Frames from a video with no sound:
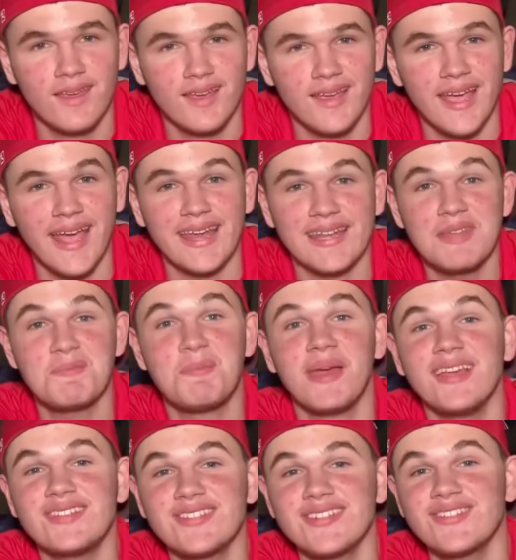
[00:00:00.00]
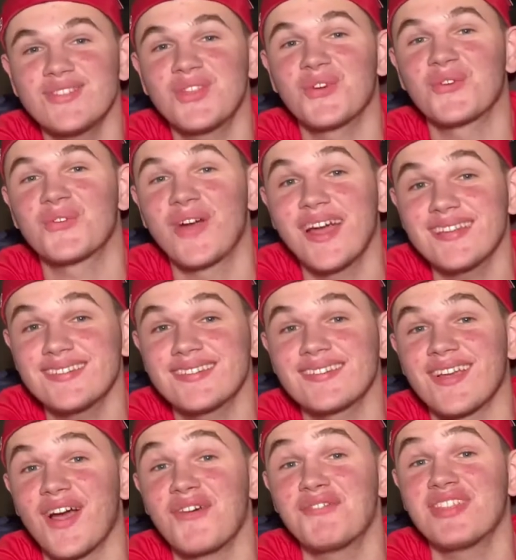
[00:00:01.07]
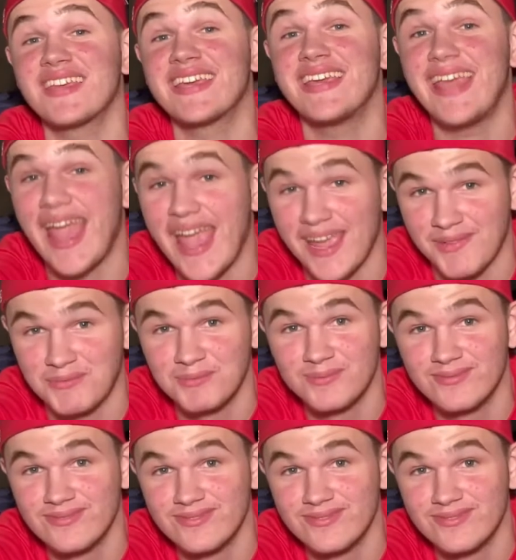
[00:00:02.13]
and he pitches the rest of the game.